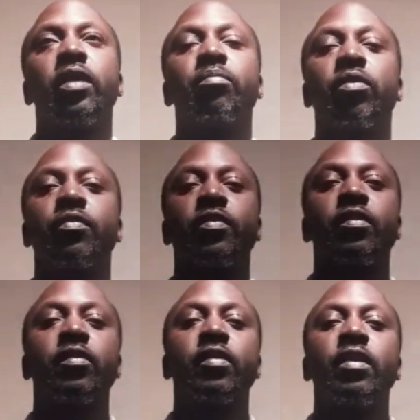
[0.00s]

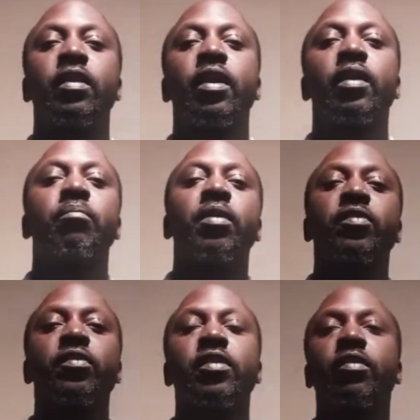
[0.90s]
prophecies and
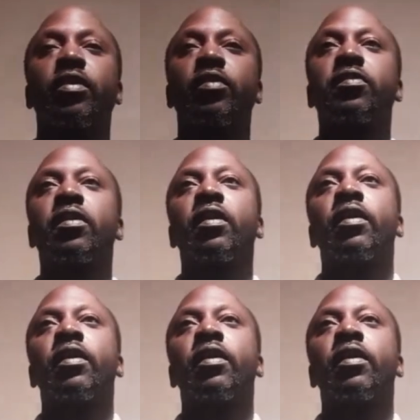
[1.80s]
esoterics.